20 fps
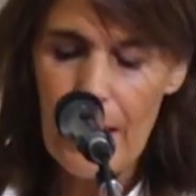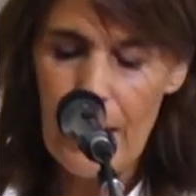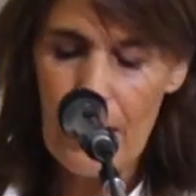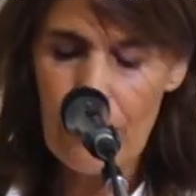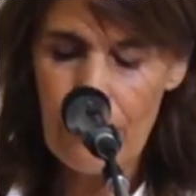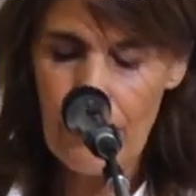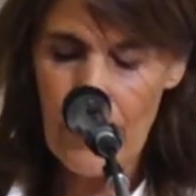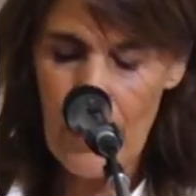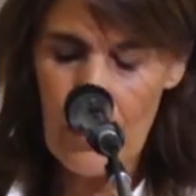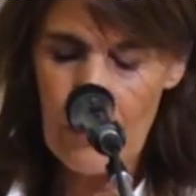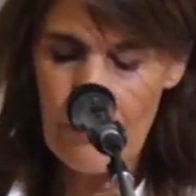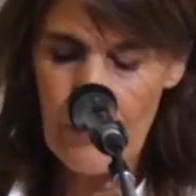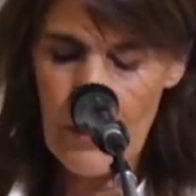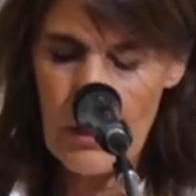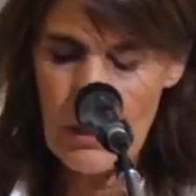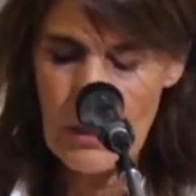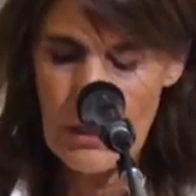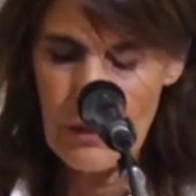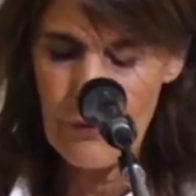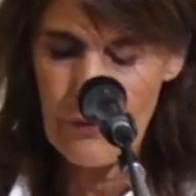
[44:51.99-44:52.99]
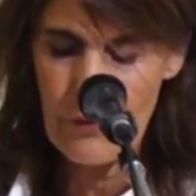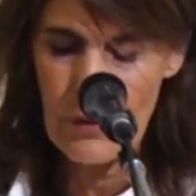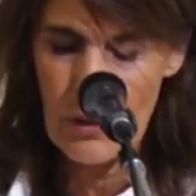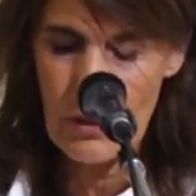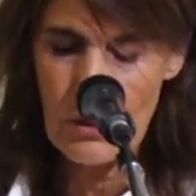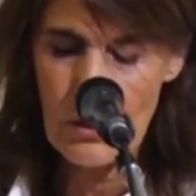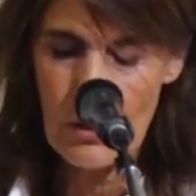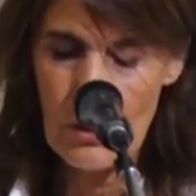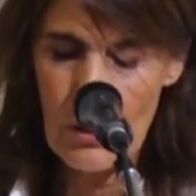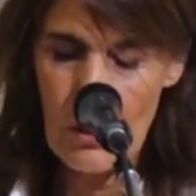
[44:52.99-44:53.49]
in very, very
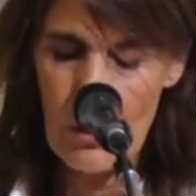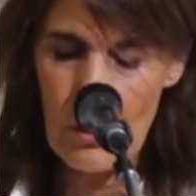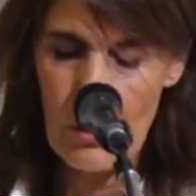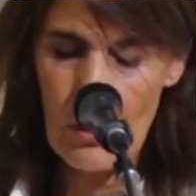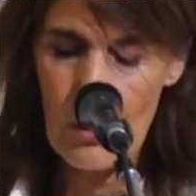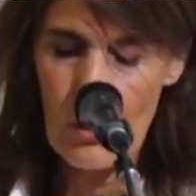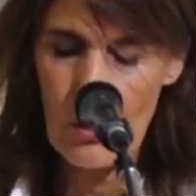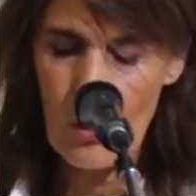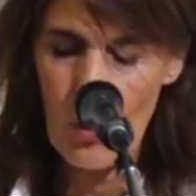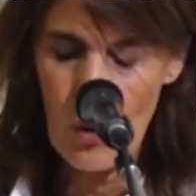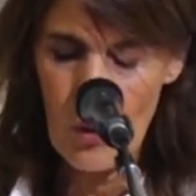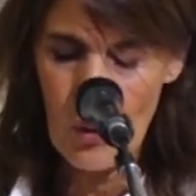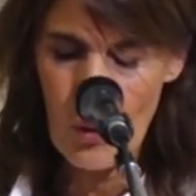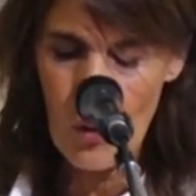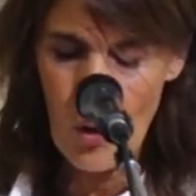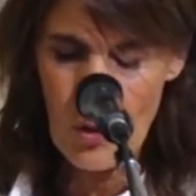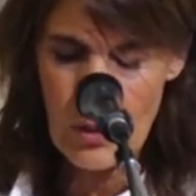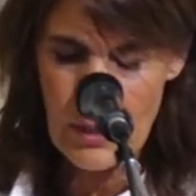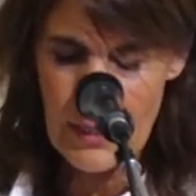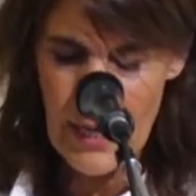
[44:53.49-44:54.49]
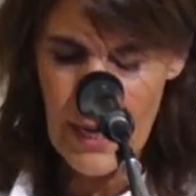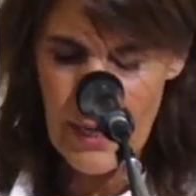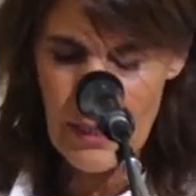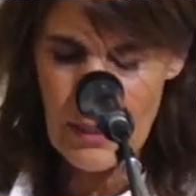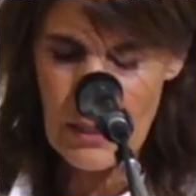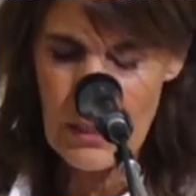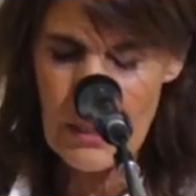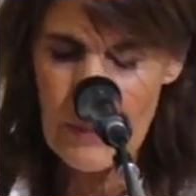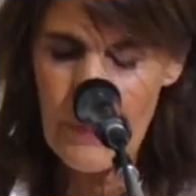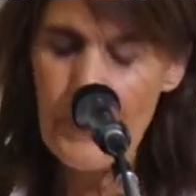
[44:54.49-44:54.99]
different
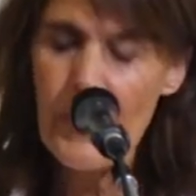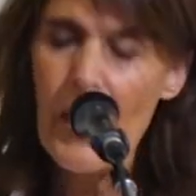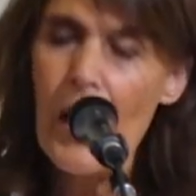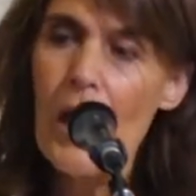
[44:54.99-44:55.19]
contexts.